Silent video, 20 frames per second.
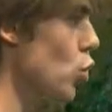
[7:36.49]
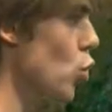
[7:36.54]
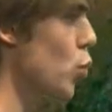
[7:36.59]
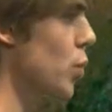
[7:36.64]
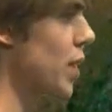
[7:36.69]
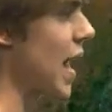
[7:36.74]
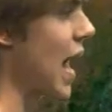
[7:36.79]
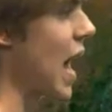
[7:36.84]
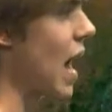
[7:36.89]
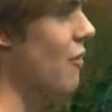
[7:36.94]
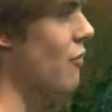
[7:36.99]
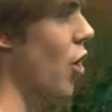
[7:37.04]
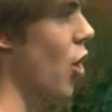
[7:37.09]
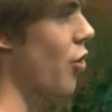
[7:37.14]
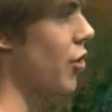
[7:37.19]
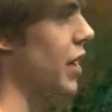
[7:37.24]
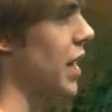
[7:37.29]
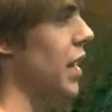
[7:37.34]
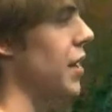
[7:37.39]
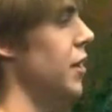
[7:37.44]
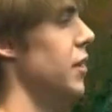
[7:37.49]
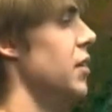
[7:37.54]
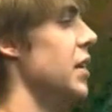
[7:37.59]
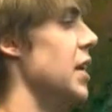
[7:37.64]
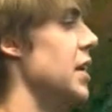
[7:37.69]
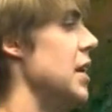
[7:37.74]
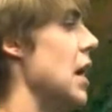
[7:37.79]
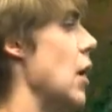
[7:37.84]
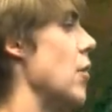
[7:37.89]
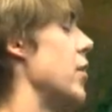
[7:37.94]
We have Hurricane
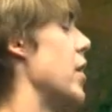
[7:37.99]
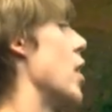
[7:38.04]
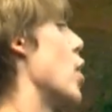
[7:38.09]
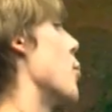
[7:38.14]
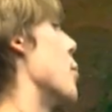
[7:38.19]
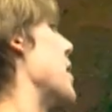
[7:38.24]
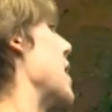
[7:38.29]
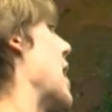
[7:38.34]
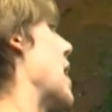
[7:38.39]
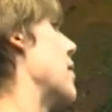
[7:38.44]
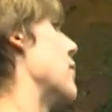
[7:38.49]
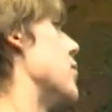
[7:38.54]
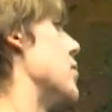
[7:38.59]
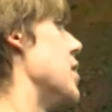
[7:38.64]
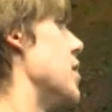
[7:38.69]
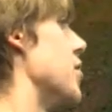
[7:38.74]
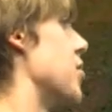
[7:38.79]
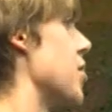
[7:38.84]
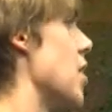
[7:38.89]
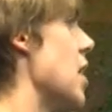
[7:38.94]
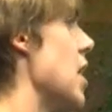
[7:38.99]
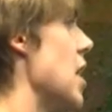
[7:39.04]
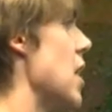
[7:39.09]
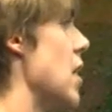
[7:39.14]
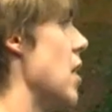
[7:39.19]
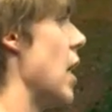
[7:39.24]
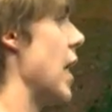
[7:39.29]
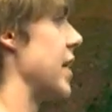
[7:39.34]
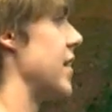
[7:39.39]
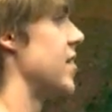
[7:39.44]
Helene down here, and we have these
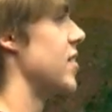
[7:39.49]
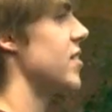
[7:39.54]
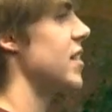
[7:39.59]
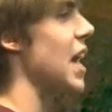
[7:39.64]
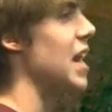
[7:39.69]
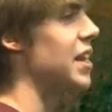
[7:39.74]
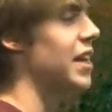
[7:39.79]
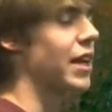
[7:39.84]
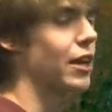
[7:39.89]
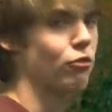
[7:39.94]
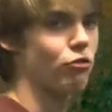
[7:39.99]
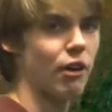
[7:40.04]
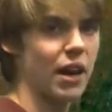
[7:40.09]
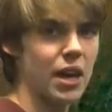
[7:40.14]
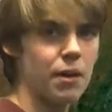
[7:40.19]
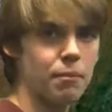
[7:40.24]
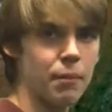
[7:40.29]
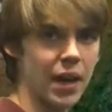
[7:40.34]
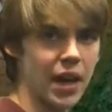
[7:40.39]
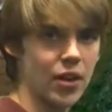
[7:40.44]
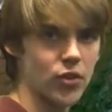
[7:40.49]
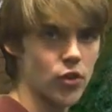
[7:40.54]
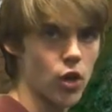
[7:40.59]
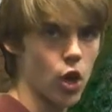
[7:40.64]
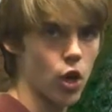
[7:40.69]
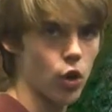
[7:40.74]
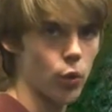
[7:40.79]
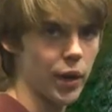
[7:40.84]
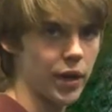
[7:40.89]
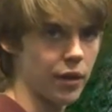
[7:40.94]
extending rain bands
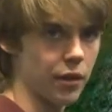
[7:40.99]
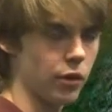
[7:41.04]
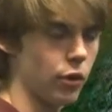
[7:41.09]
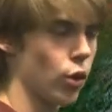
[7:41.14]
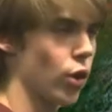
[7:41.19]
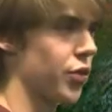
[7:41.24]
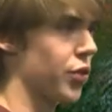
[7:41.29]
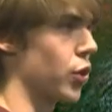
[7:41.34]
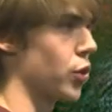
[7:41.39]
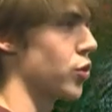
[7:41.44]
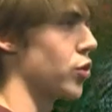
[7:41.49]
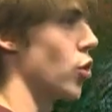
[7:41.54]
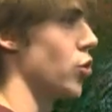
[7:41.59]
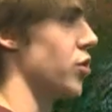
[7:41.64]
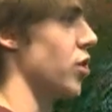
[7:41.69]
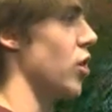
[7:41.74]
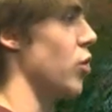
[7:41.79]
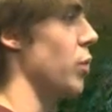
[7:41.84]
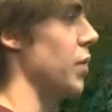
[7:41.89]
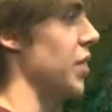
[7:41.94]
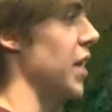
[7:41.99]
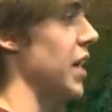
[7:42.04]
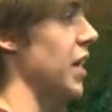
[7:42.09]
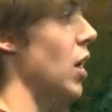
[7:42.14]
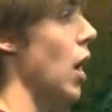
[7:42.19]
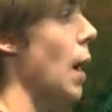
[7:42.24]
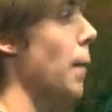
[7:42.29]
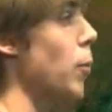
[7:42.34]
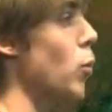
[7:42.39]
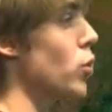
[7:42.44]
all the way to the north associated with a
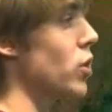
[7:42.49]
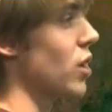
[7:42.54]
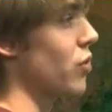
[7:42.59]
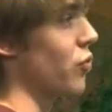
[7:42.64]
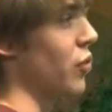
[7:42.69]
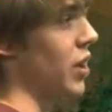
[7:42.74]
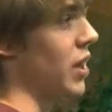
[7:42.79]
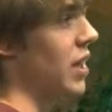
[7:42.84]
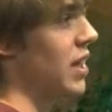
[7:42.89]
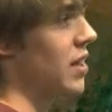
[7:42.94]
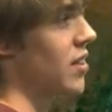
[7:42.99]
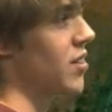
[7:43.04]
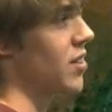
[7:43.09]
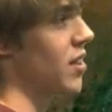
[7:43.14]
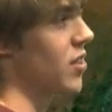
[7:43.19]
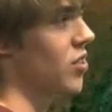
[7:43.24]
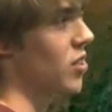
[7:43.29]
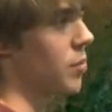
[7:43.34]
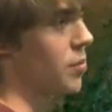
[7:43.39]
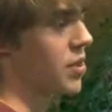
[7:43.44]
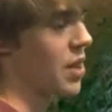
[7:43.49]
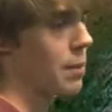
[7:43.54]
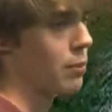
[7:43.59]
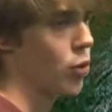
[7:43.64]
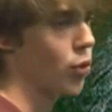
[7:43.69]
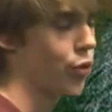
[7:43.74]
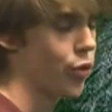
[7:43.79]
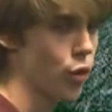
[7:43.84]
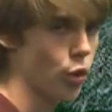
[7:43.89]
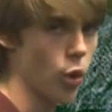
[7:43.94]
couple different systems that
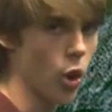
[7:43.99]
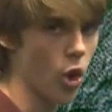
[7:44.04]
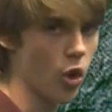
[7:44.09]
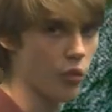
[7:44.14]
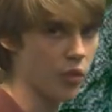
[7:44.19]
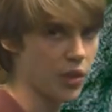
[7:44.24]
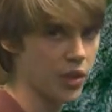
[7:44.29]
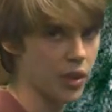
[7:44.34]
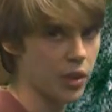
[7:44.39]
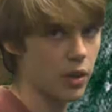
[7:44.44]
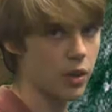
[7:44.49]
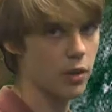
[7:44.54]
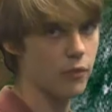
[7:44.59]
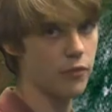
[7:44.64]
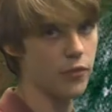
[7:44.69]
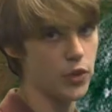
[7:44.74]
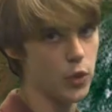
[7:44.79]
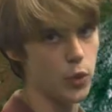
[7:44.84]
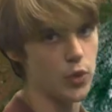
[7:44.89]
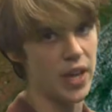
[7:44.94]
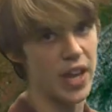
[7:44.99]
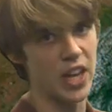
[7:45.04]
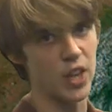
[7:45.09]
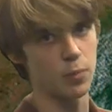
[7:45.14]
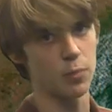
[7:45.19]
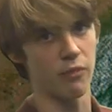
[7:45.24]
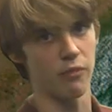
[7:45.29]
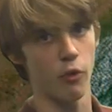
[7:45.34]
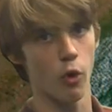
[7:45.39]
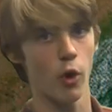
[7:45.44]
moved through over the few days
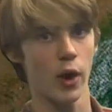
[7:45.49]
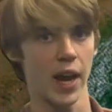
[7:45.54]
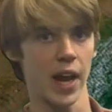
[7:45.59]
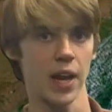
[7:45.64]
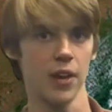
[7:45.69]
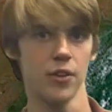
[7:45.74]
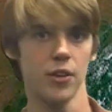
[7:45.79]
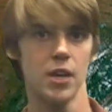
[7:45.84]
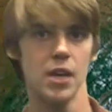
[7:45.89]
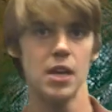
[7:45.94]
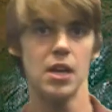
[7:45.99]
beforehand.